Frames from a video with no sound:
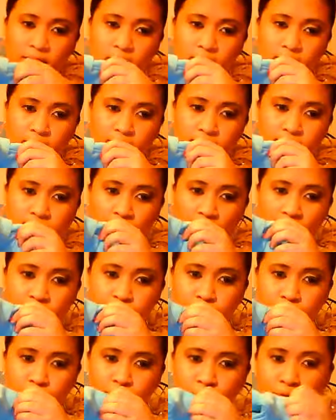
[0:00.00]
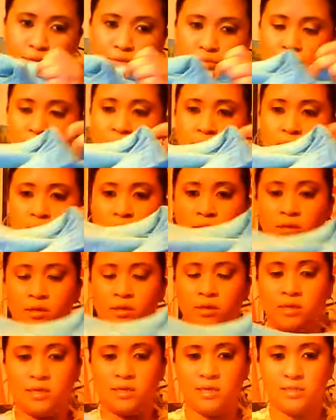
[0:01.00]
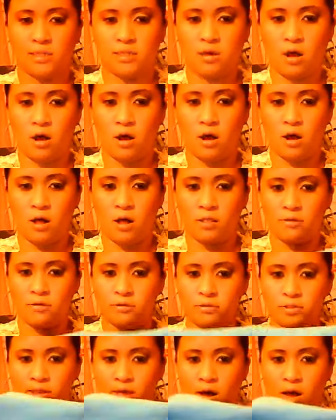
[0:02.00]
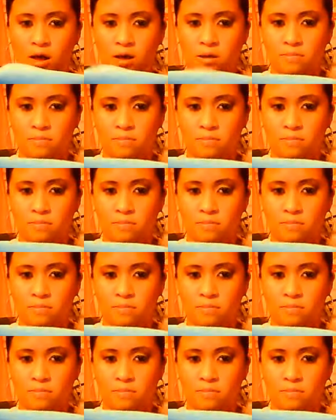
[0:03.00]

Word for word: sky blue, and then it has a collar in the top.